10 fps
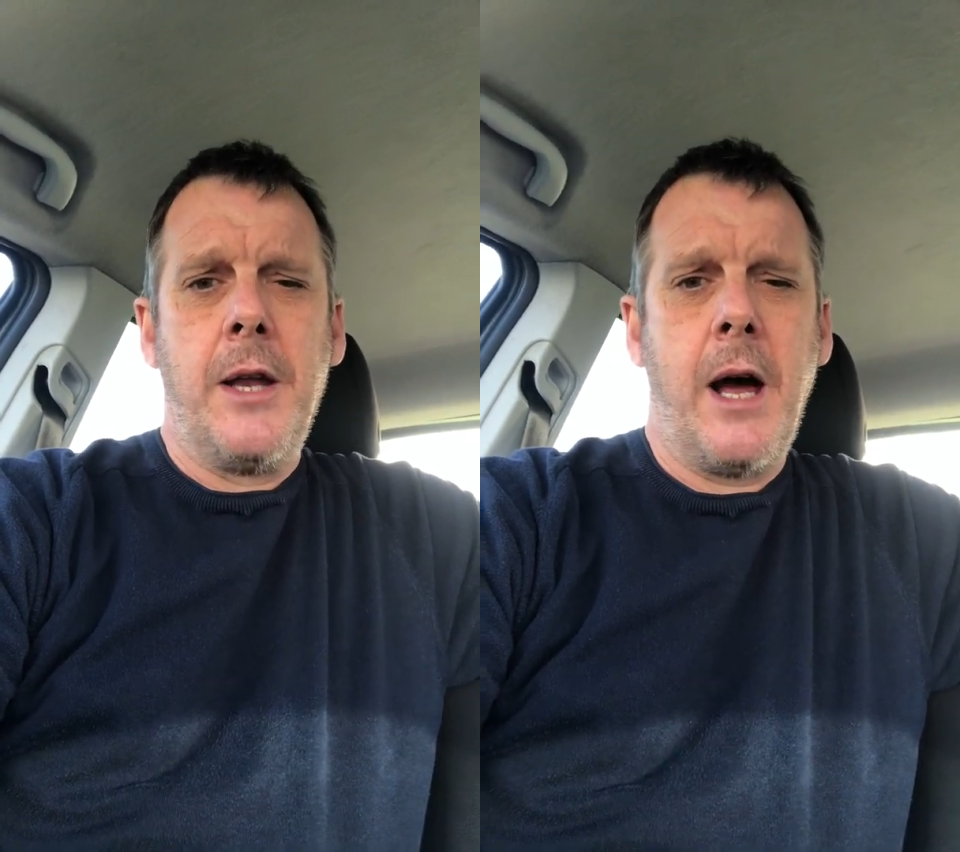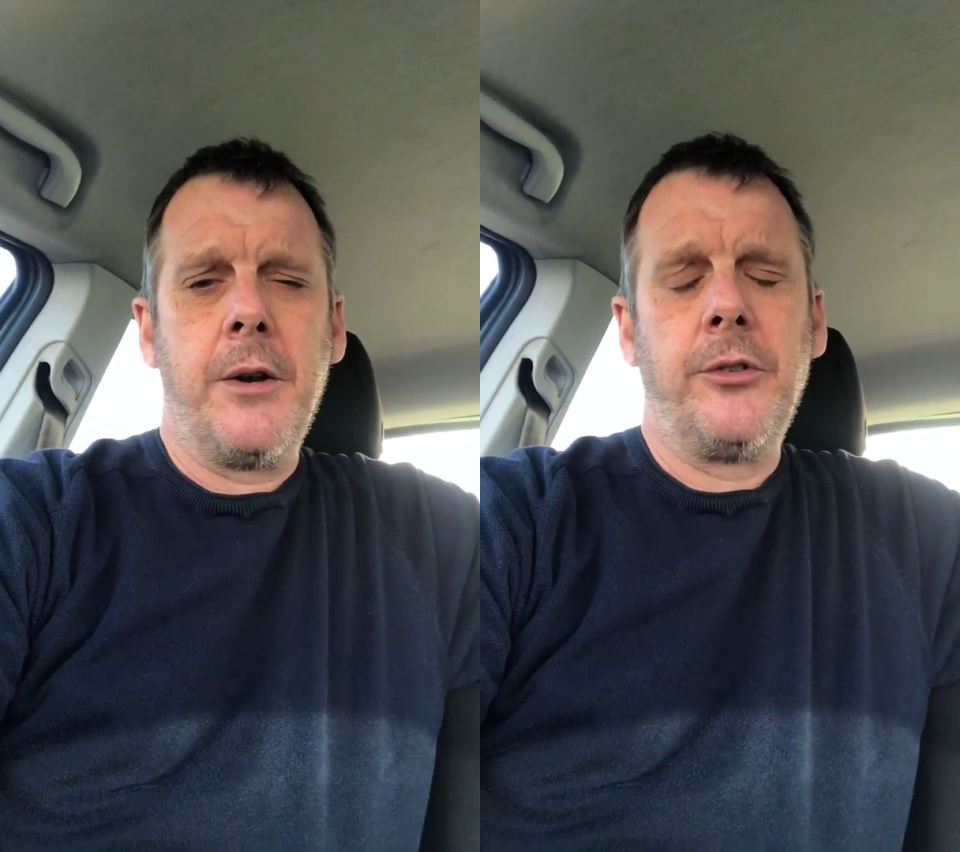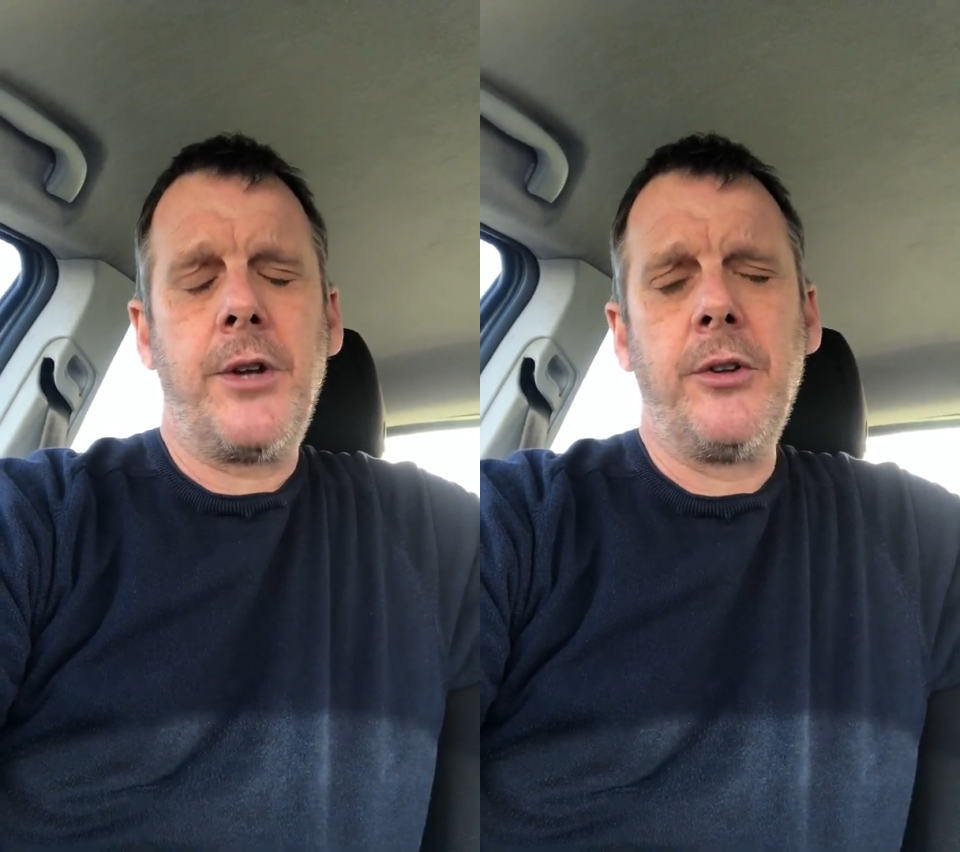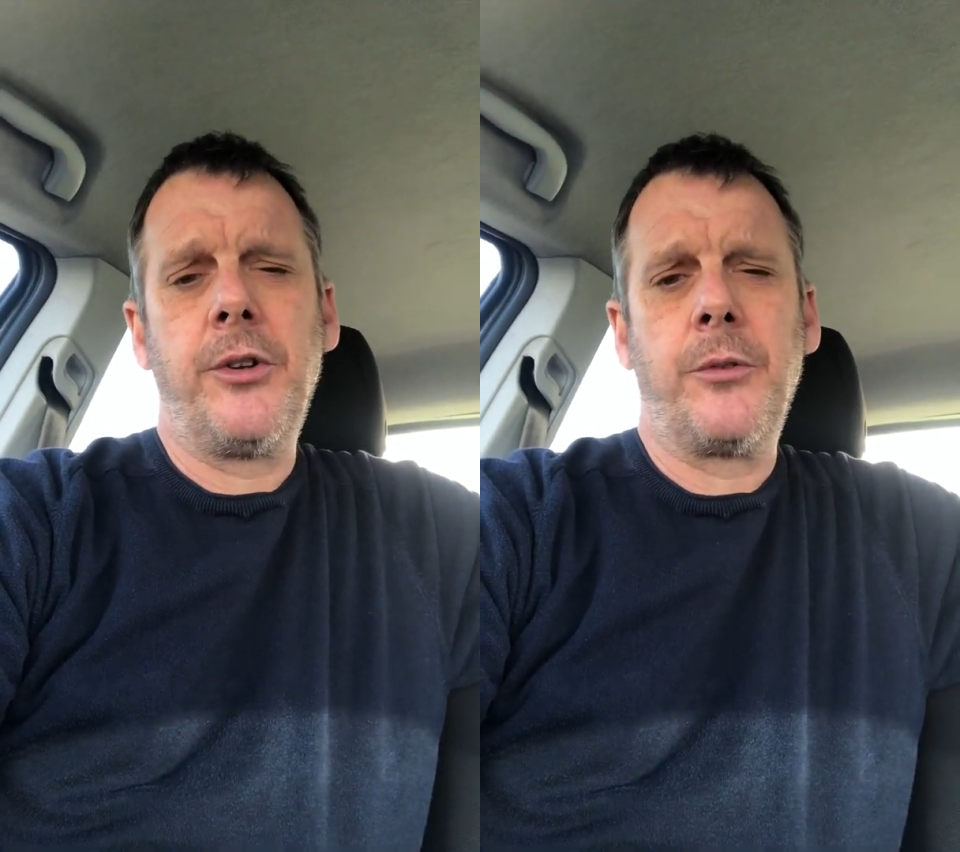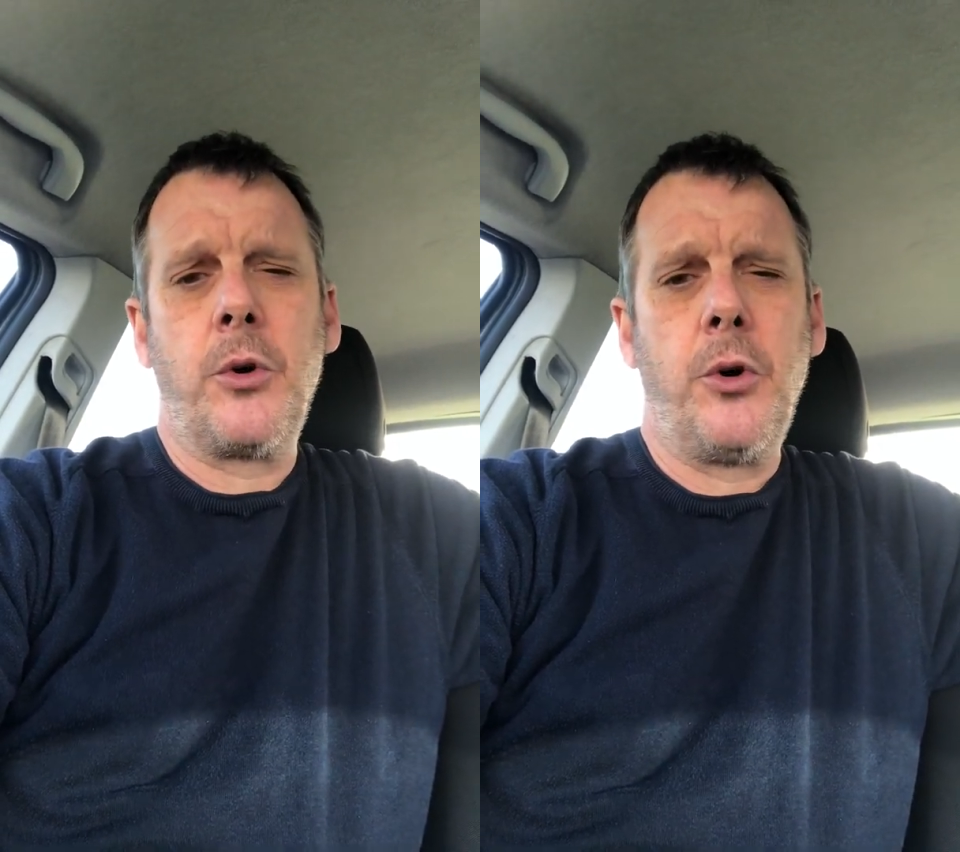Now, an
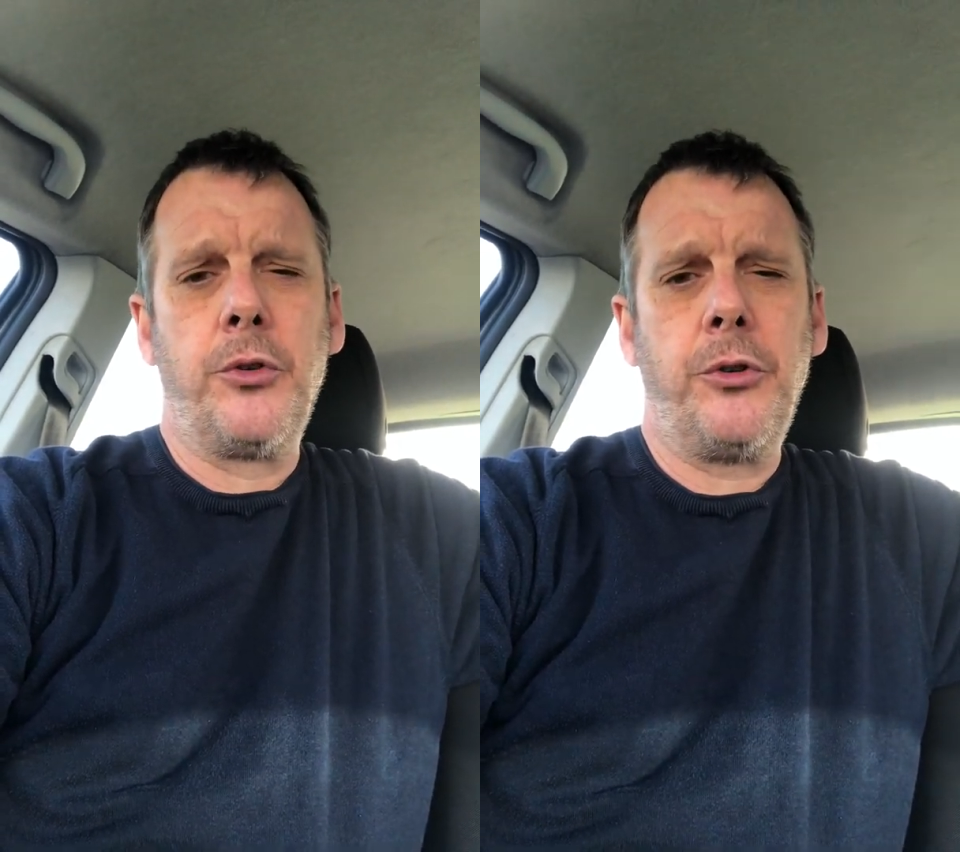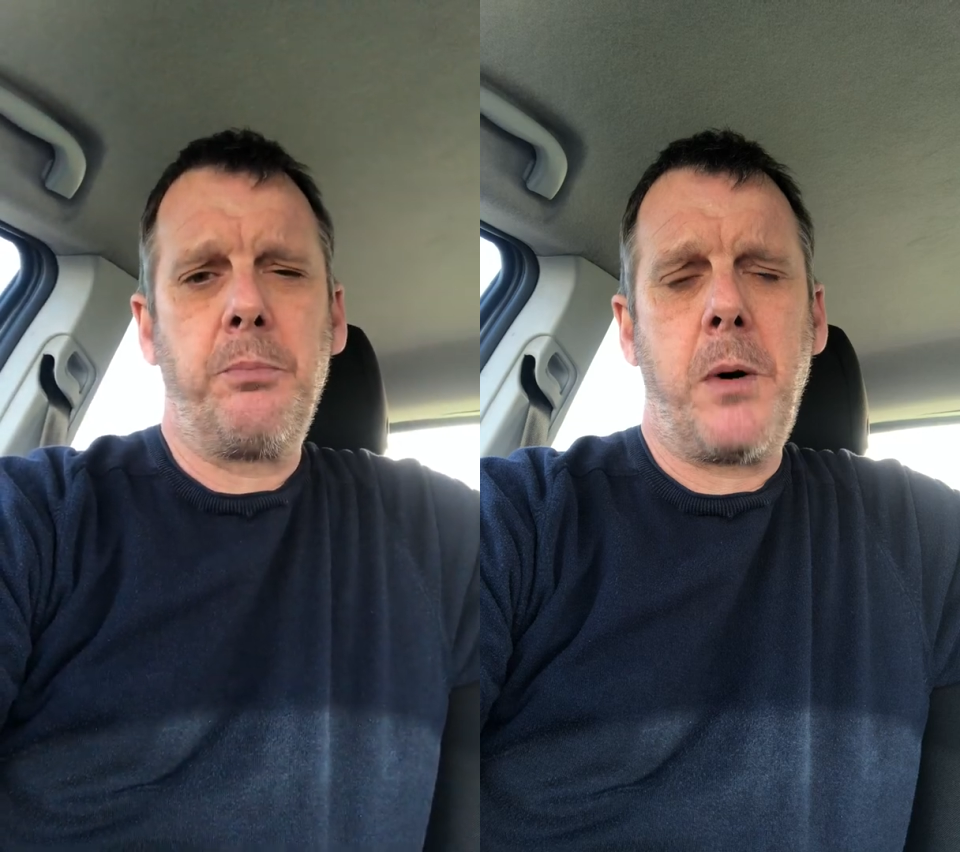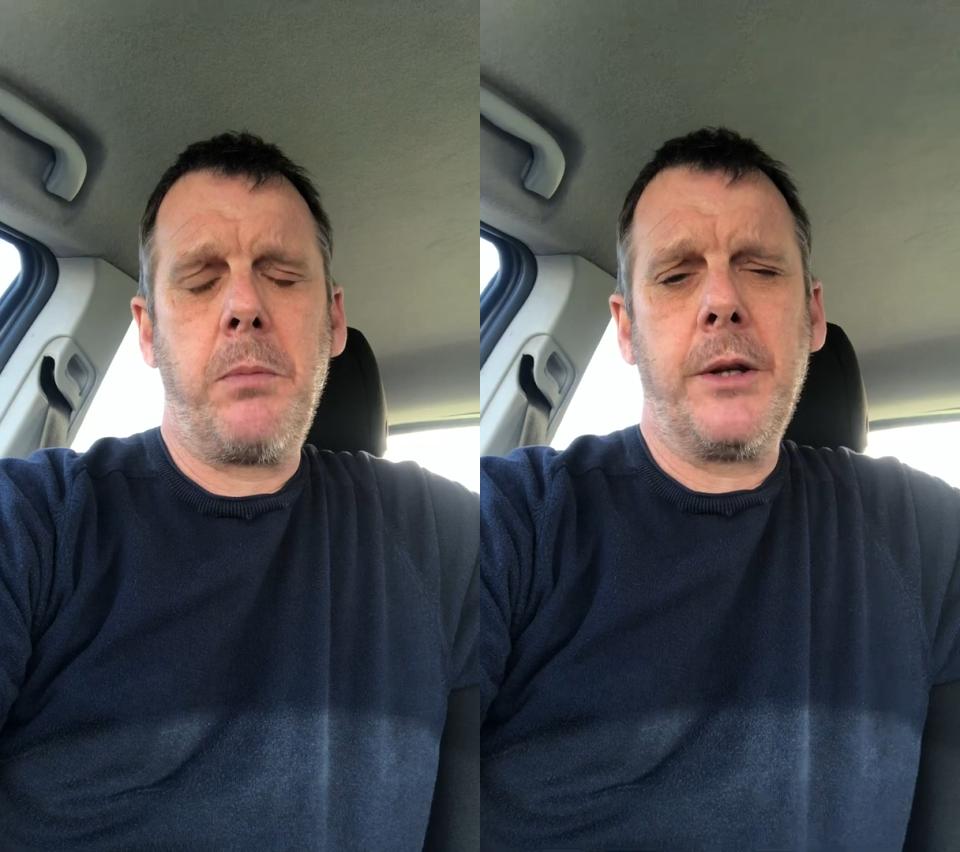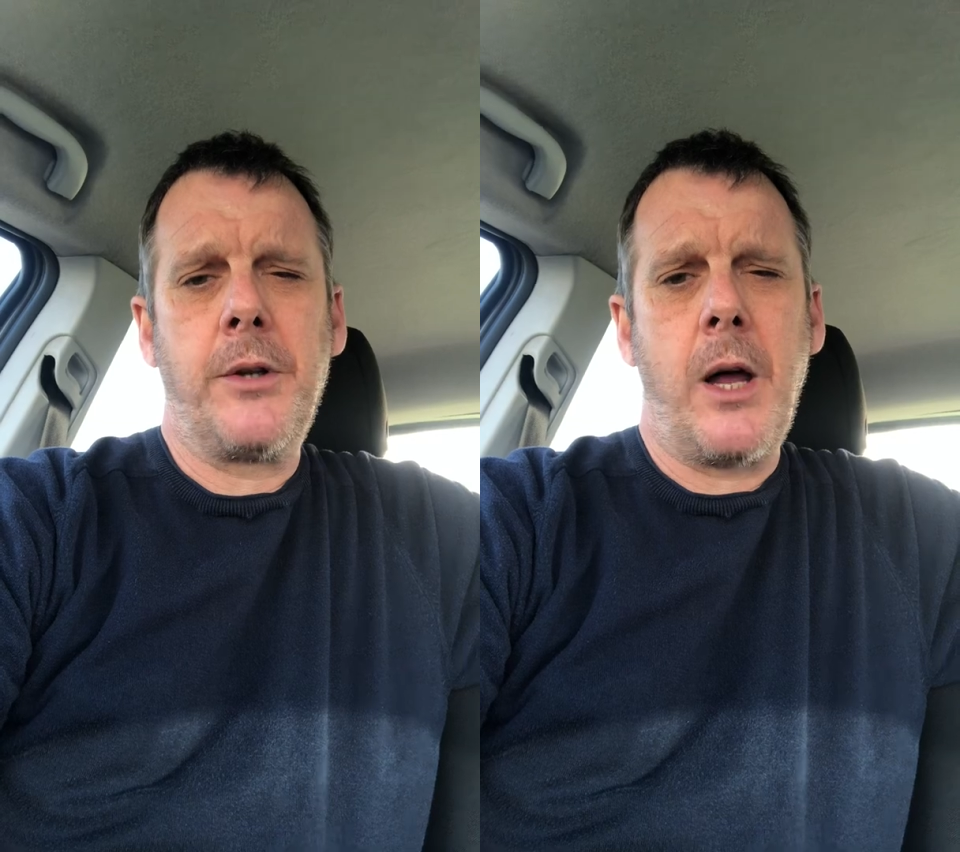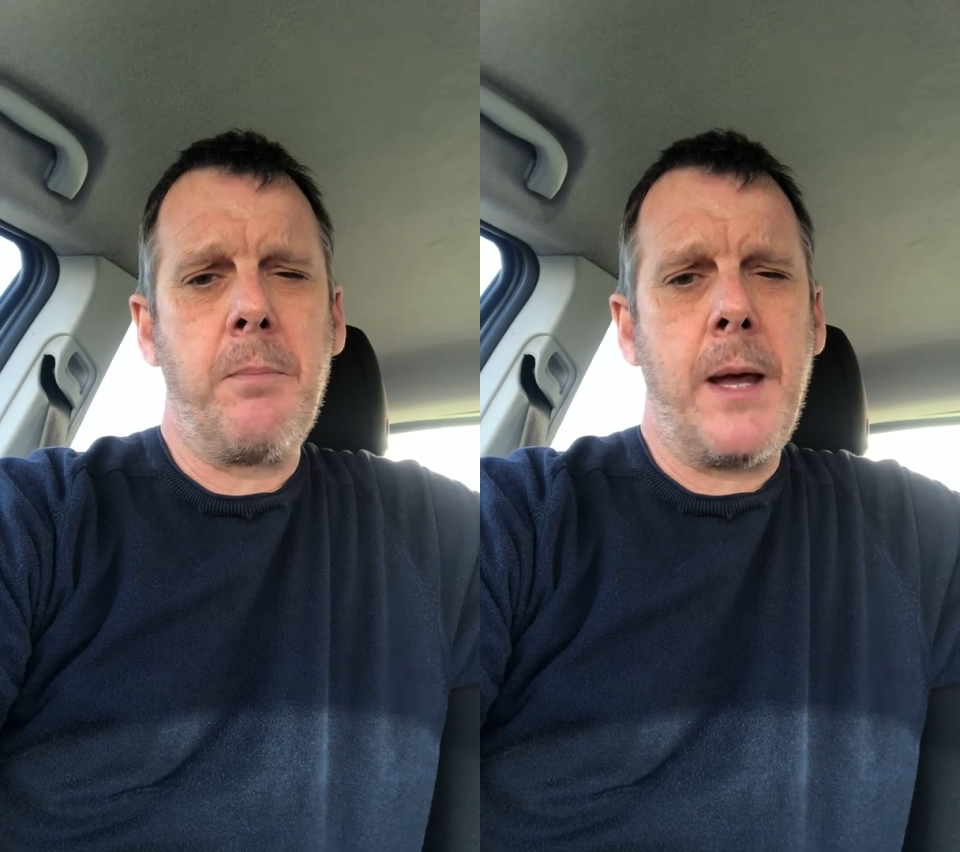intensive course is probably done